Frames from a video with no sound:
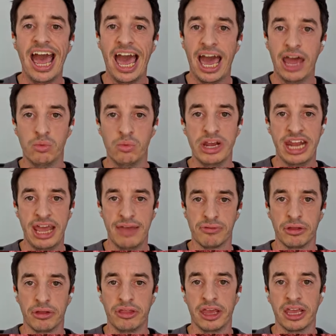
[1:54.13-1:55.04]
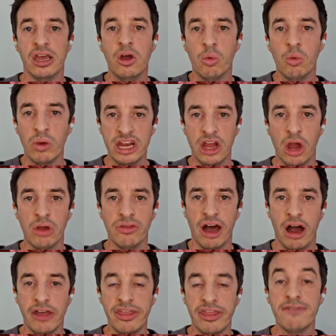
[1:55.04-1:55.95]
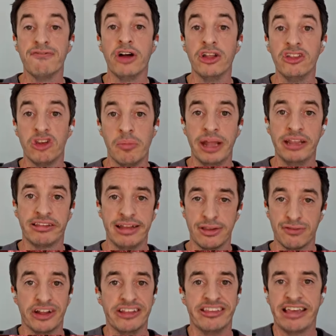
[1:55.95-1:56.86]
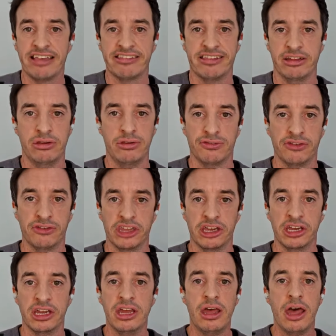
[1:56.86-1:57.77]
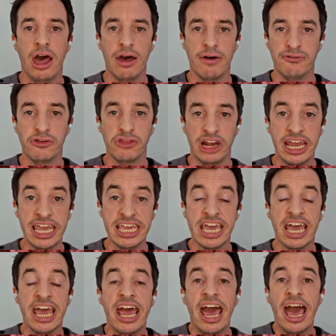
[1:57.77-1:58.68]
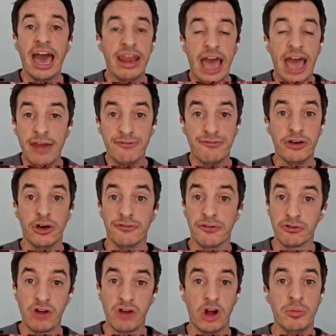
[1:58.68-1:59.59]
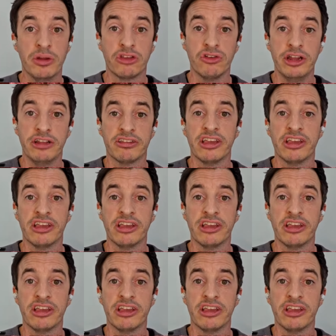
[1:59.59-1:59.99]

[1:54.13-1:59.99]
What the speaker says: and win everything. We know that. I think fundamentally it's fantastic news for the league and for Real Madrid.